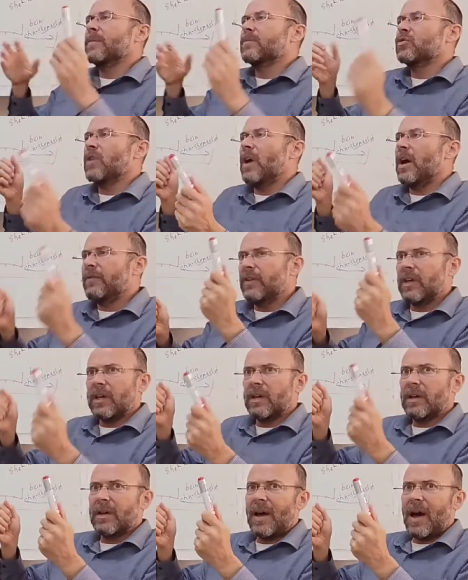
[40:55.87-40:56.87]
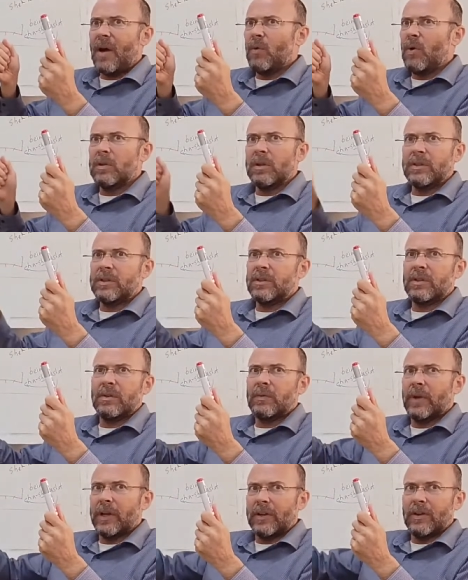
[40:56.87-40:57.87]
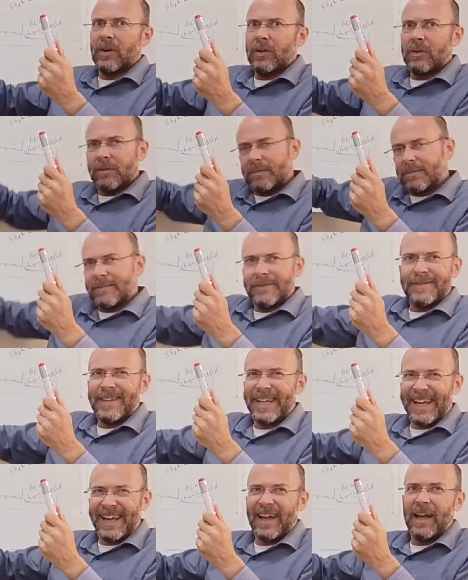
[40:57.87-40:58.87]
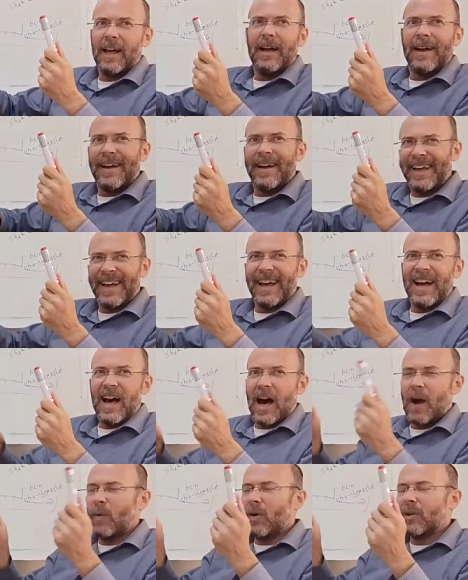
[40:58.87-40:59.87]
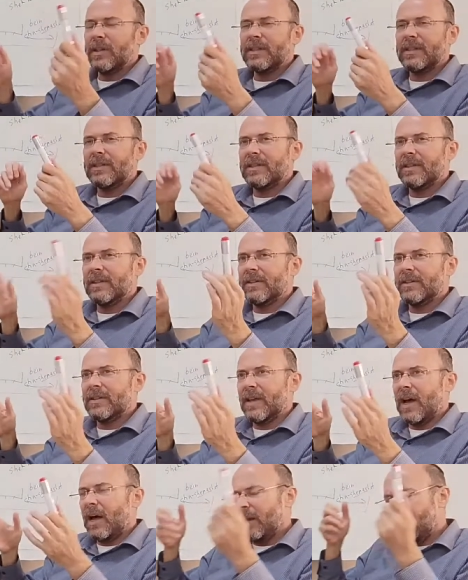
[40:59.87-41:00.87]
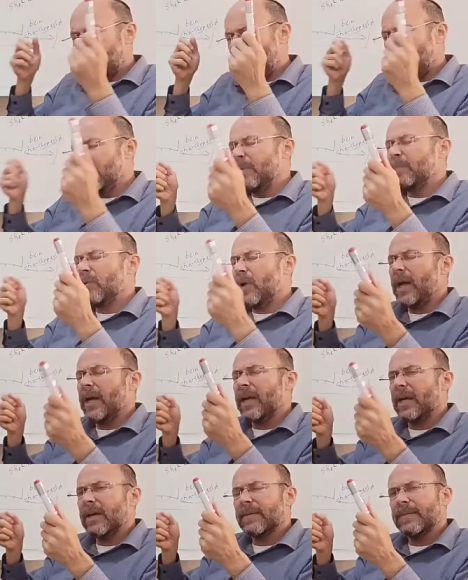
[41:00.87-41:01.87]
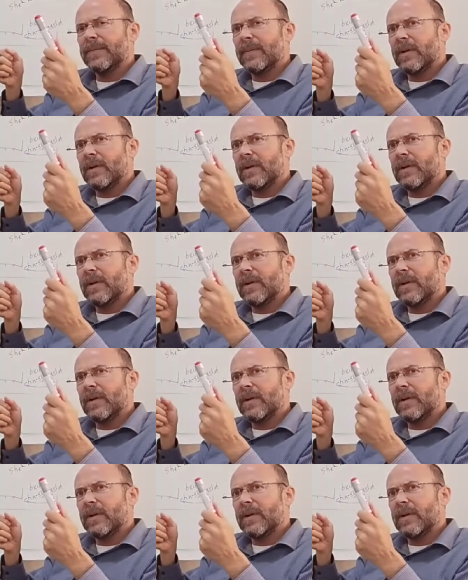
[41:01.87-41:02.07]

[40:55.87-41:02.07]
I'm driving, I won't listen to the radio. I won't listen to, I'll be praying.